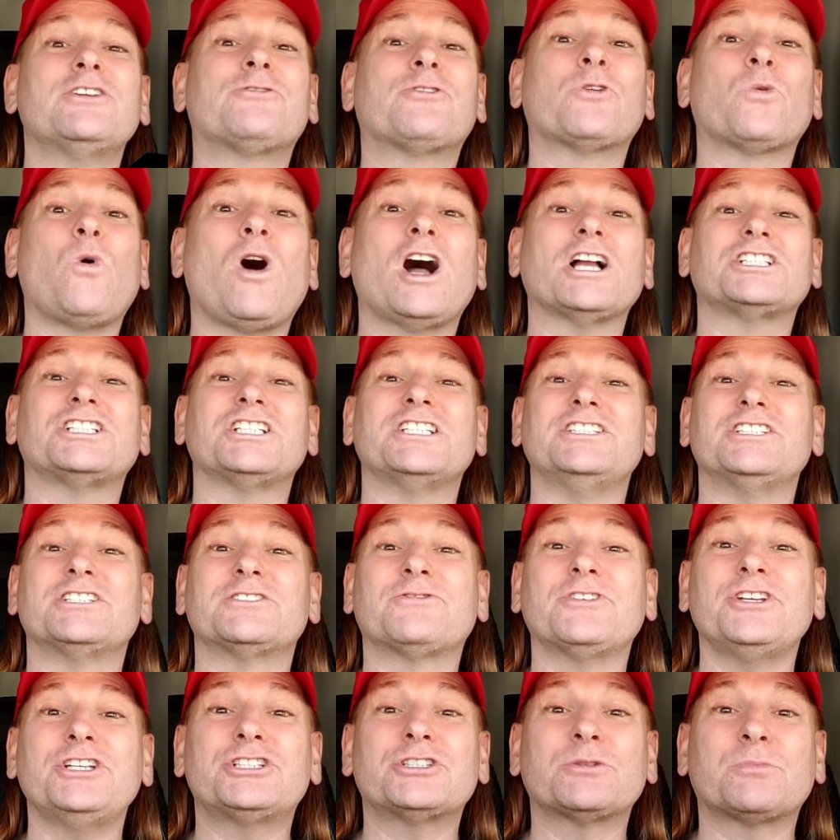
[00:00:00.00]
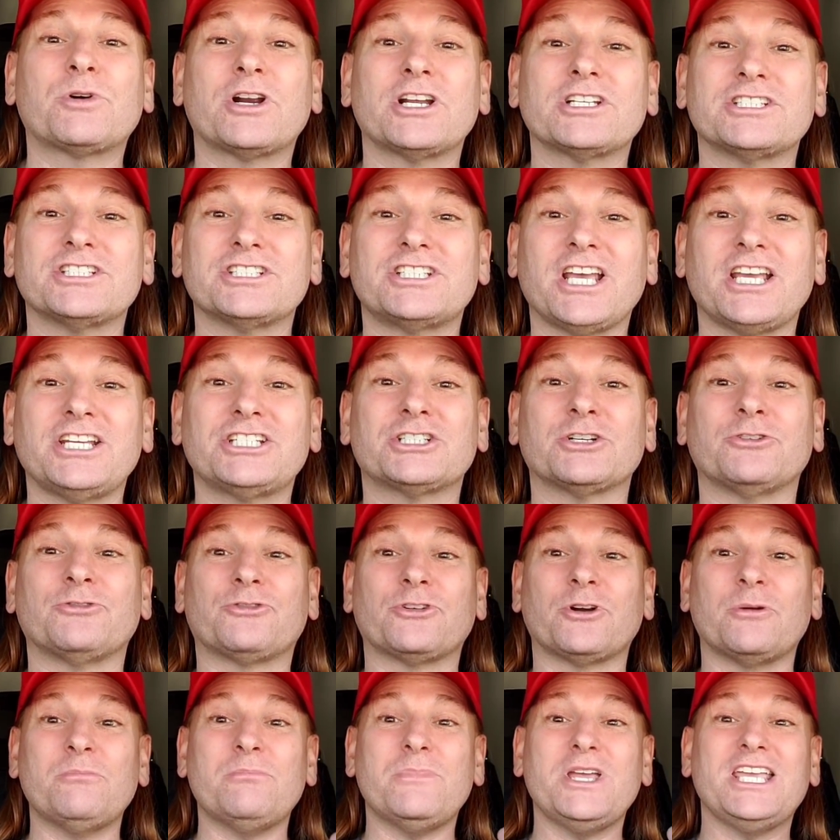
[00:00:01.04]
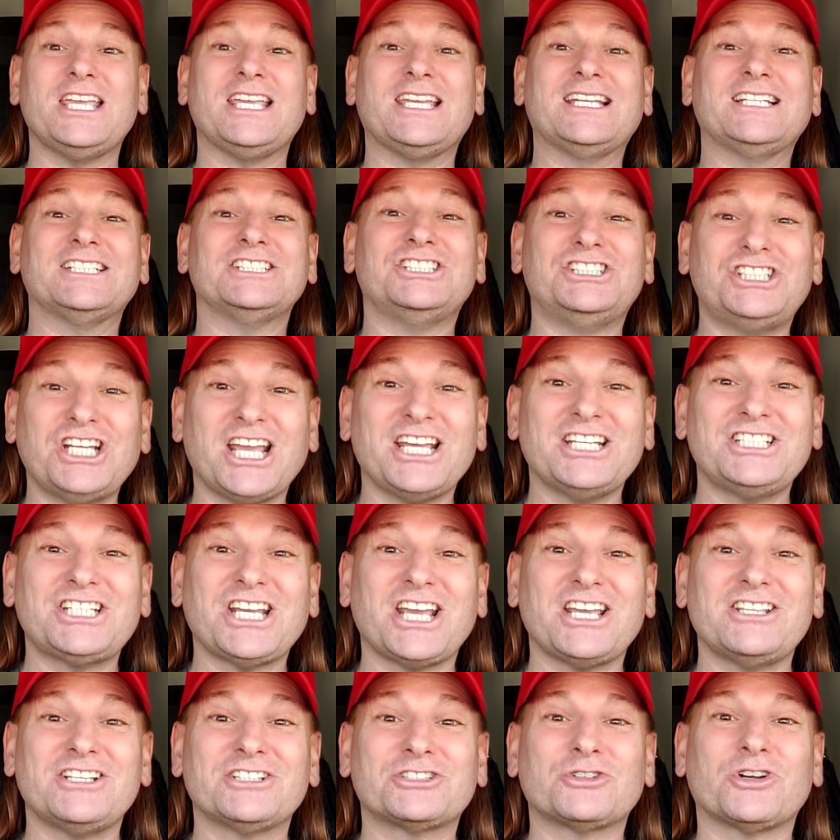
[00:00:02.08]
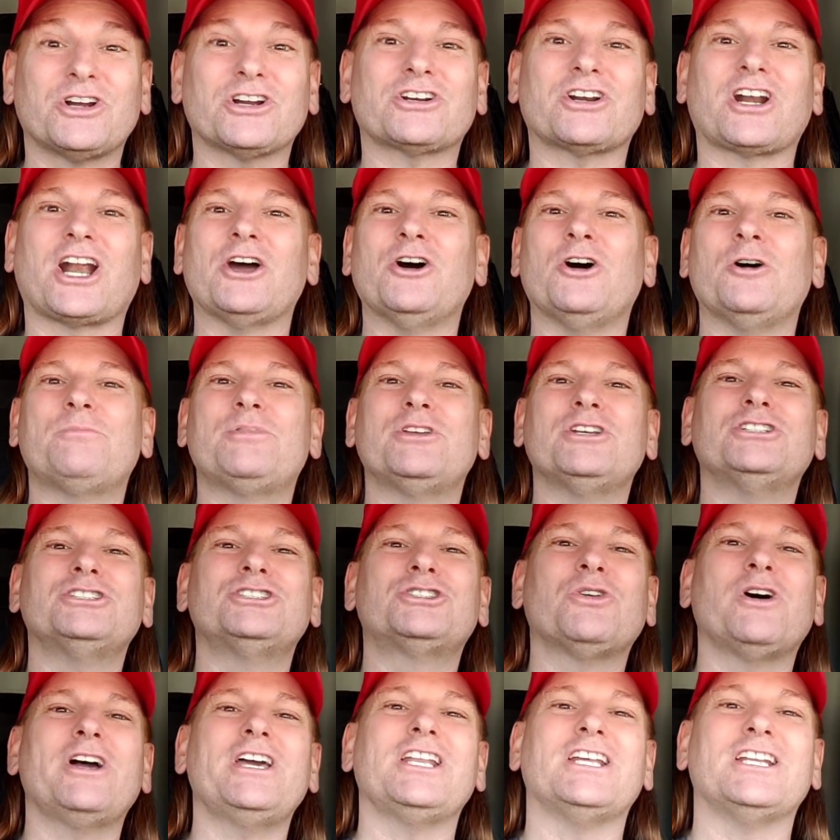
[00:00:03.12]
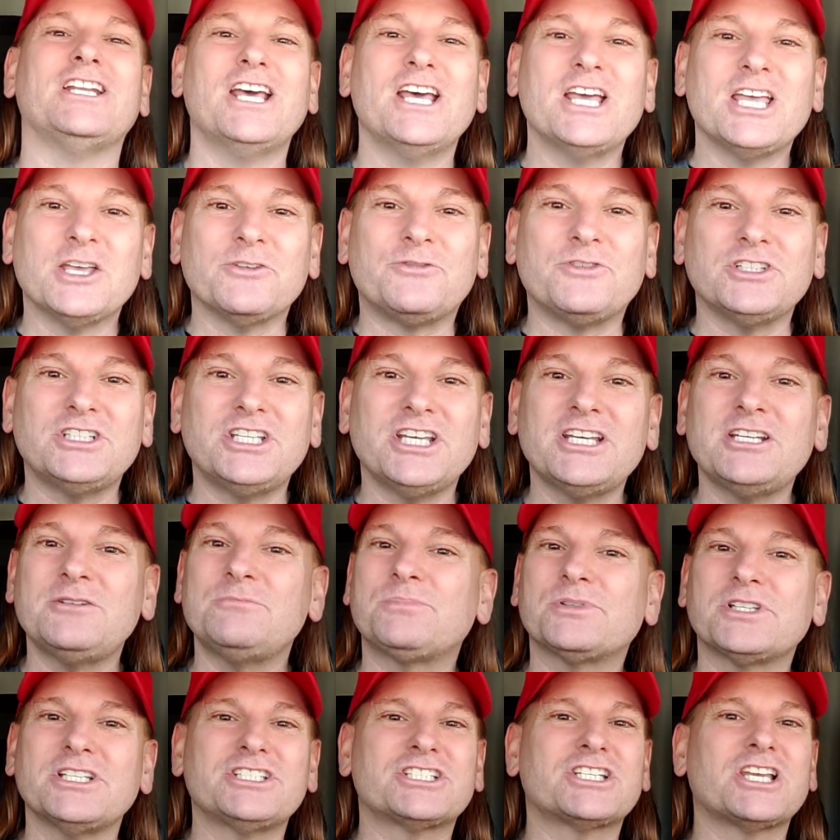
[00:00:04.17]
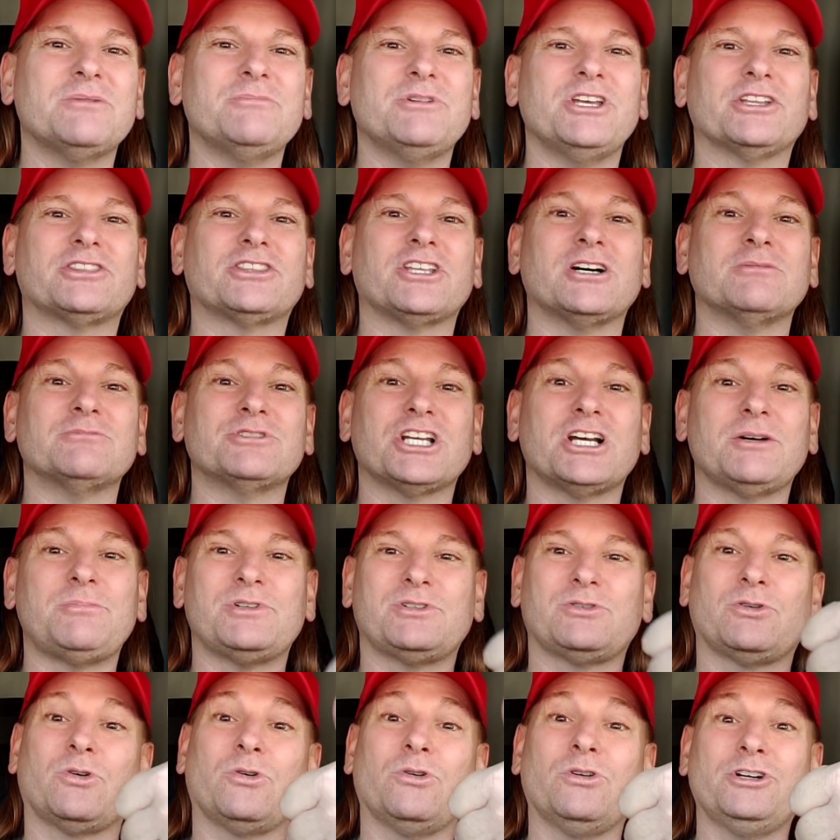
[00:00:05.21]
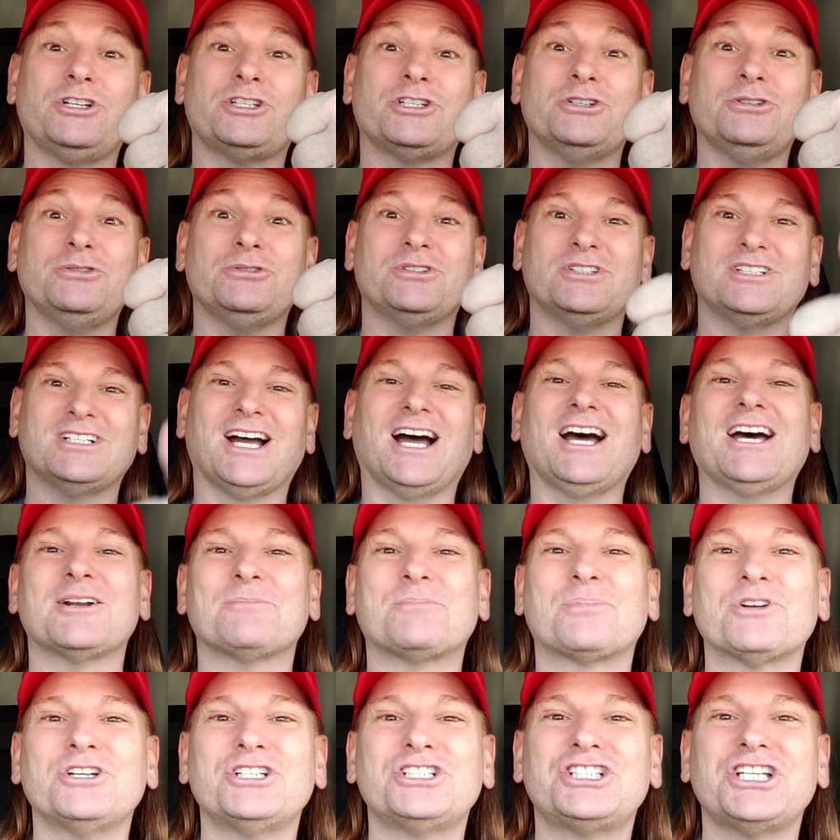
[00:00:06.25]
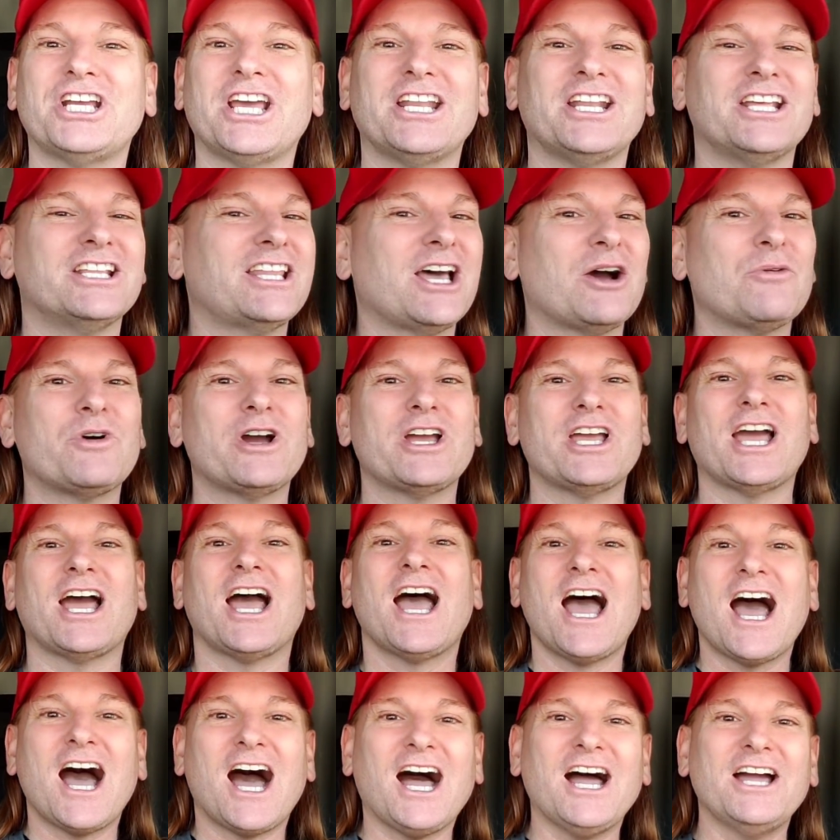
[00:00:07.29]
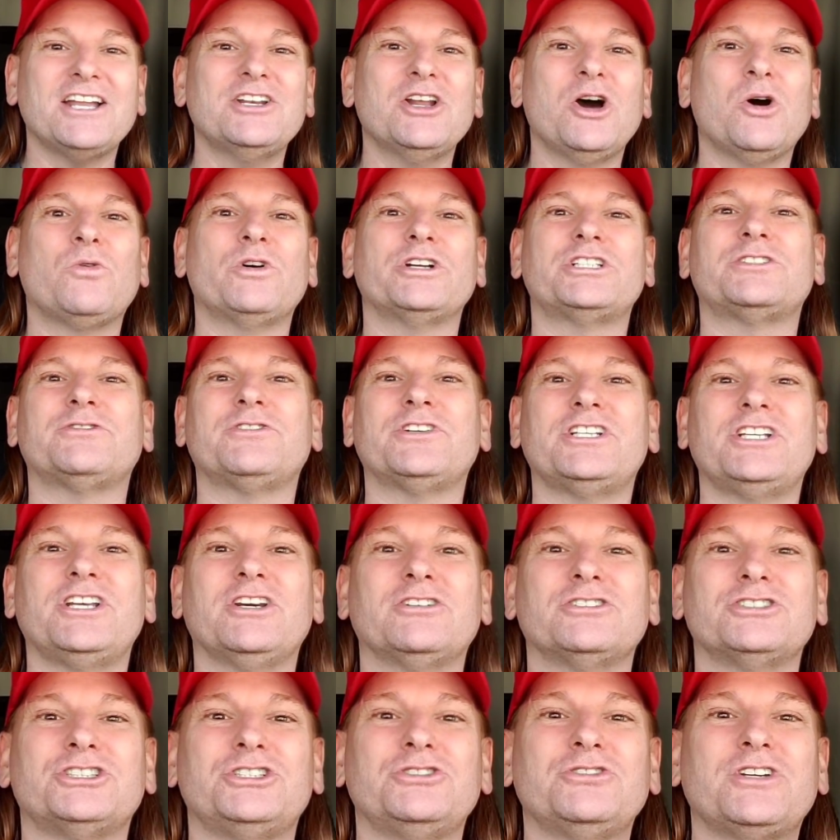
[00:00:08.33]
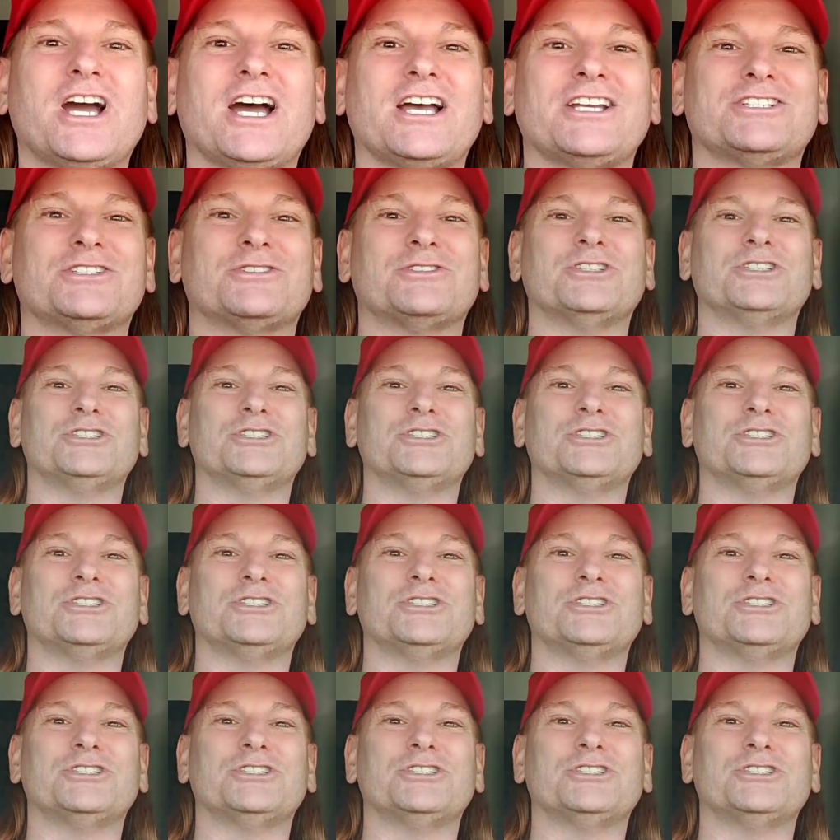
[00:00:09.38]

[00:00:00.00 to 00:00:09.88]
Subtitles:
you for watching this feature presentation from me, JJ the Trucker. I hope you enjoyed it. If you did, please give me a thumbs up or two. I'd appreciate it. That way I know which videos you guys are